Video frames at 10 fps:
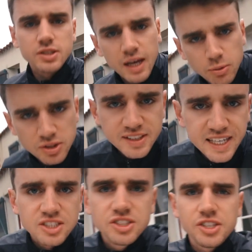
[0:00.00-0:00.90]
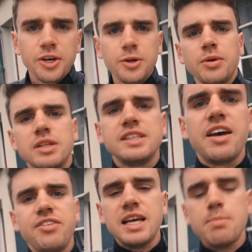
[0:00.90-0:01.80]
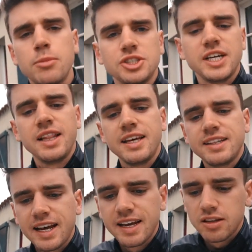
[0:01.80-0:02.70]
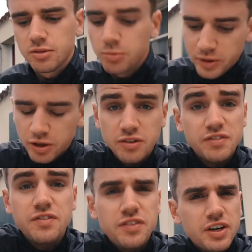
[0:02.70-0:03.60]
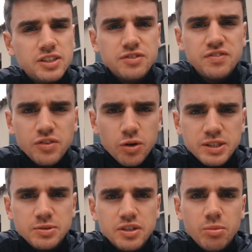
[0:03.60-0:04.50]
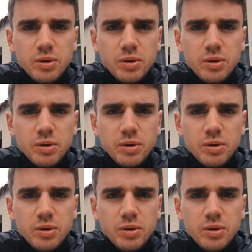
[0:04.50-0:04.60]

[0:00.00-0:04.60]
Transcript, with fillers: So that was stage two, definitely a much hillier day than we all first thought it was going to